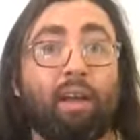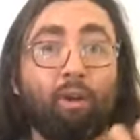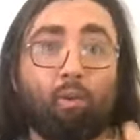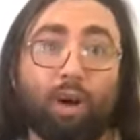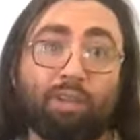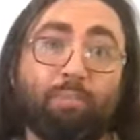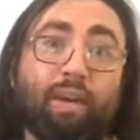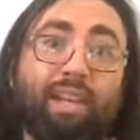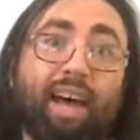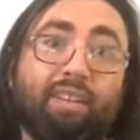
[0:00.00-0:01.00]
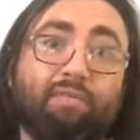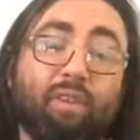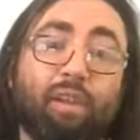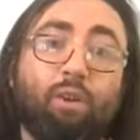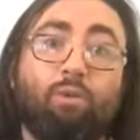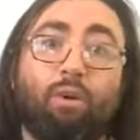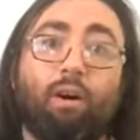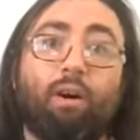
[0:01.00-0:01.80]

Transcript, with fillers: Watch my last video uh,